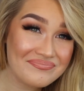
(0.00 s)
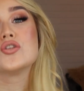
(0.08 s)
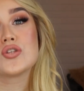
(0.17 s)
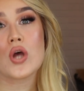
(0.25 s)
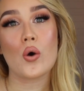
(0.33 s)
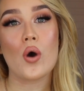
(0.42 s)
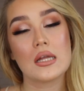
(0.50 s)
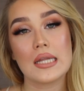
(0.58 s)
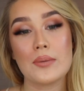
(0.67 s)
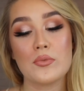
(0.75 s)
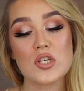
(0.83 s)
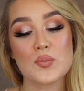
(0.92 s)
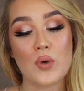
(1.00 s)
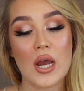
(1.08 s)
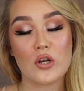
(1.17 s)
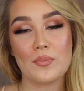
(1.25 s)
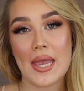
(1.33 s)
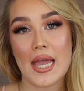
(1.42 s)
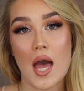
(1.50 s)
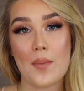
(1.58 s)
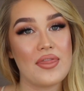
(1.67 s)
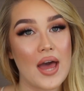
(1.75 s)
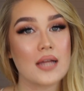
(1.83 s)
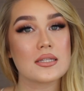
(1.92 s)
So glamorous bridal
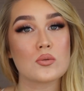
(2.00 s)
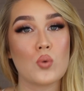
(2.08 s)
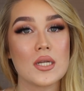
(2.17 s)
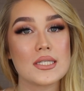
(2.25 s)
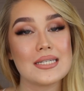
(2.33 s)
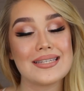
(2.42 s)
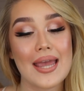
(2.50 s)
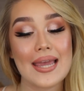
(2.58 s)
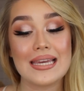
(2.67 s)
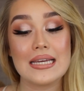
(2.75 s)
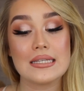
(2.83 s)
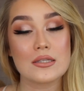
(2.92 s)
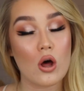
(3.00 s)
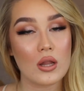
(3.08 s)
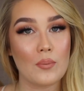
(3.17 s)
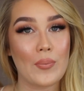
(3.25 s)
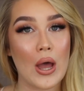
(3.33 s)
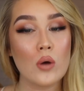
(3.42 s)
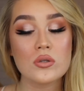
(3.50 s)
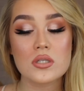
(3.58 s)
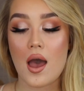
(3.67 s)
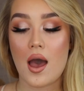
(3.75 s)
makeup, that's what today is all about.